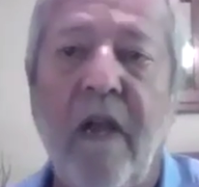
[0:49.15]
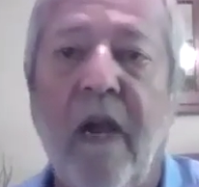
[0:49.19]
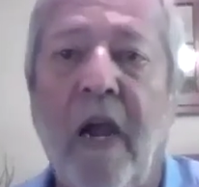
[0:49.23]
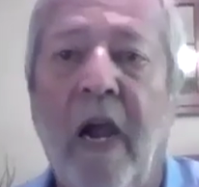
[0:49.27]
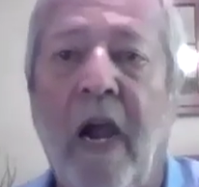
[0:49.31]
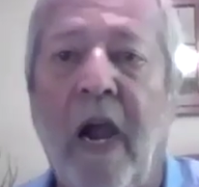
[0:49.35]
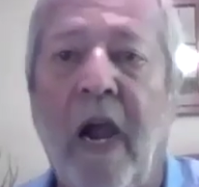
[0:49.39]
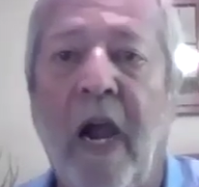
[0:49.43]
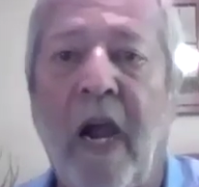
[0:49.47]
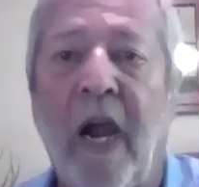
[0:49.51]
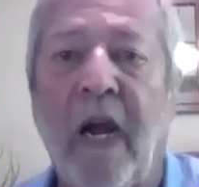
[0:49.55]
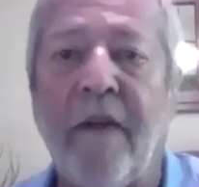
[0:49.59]

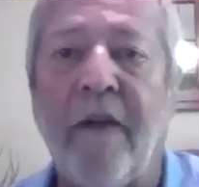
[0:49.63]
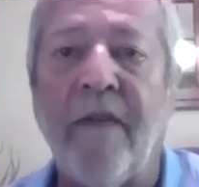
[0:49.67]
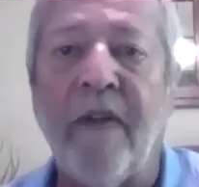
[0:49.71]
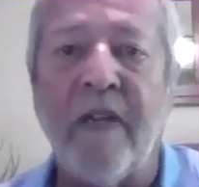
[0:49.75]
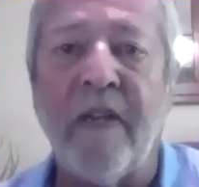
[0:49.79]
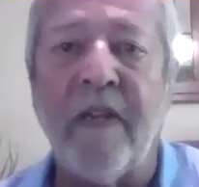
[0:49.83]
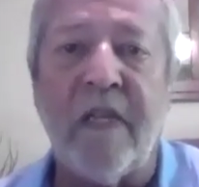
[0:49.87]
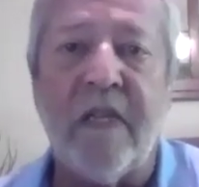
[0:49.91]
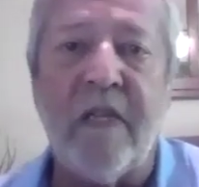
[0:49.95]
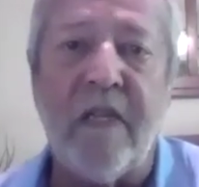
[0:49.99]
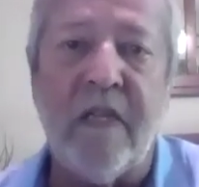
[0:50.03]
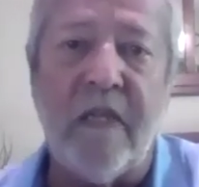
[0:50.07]
And if
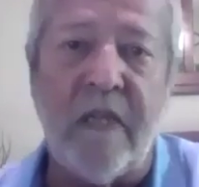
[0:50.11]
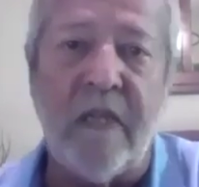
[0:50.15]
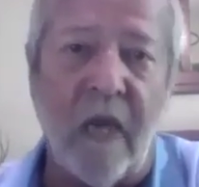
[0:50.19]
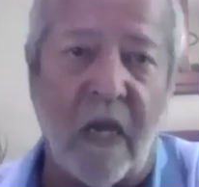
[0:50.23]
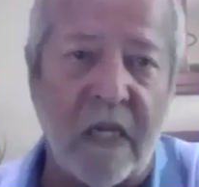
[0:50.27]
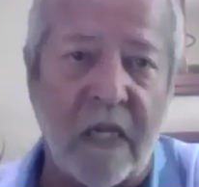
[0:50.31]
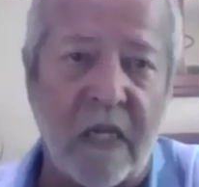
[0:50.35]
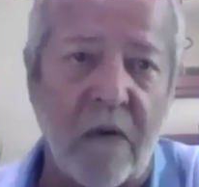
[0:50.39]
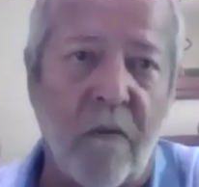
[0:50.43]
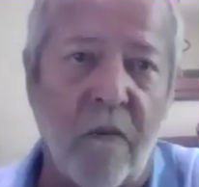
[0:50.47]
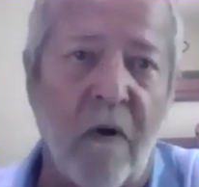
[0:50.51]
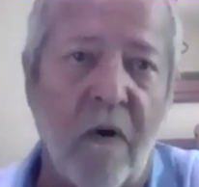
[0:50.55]
it
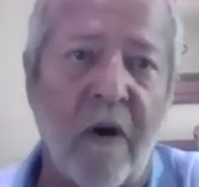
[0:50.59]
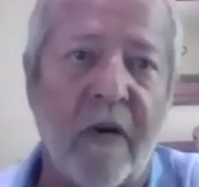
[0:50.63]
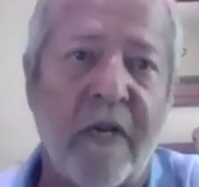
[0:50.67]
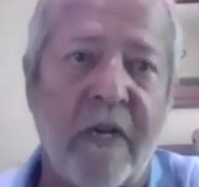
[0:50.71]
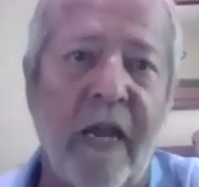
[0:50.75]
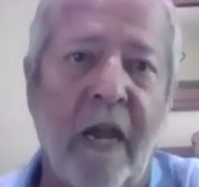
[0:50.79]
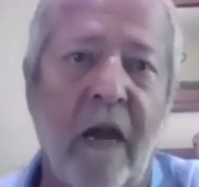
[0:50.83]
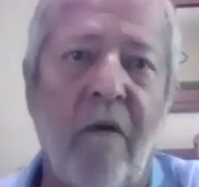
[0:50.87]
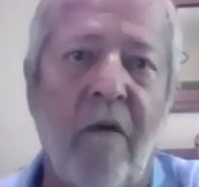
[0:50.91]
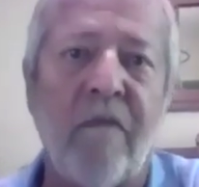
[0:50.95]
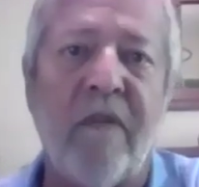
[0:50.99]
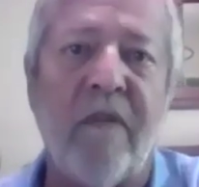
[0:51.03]
doesn't work
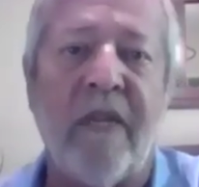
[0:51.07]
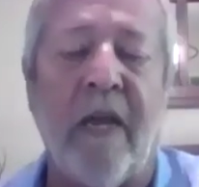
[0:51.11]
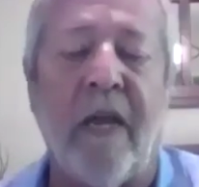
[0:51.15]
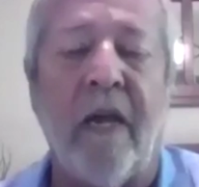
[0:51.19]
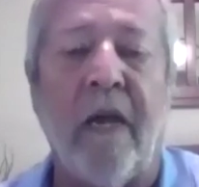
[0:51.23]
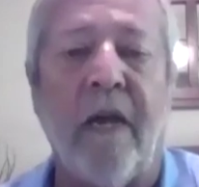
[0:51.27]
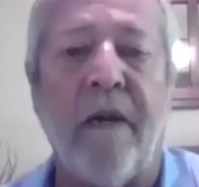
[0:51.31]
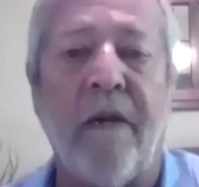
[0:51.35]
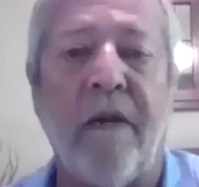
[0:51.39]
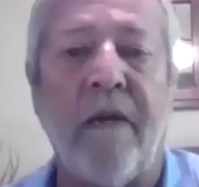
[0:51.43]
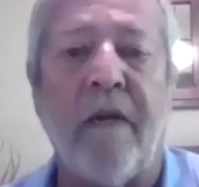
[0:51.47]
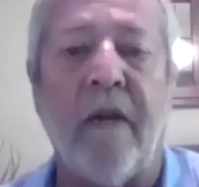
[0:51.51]
out,
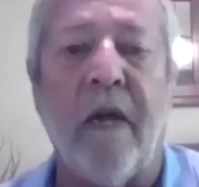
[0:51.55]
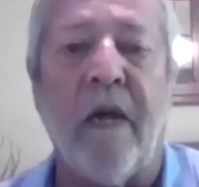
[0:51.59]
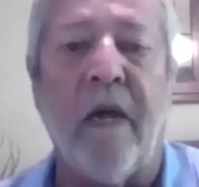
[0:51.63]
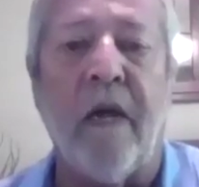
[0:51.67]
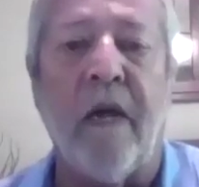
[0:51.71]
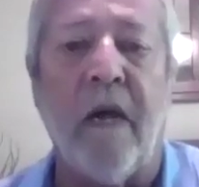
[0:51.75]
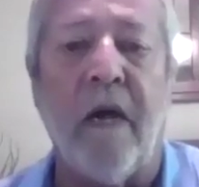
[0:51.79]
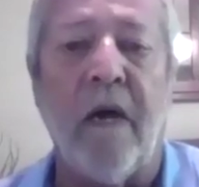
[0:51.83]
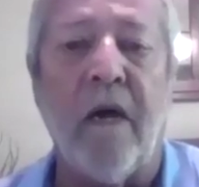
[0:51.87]
then,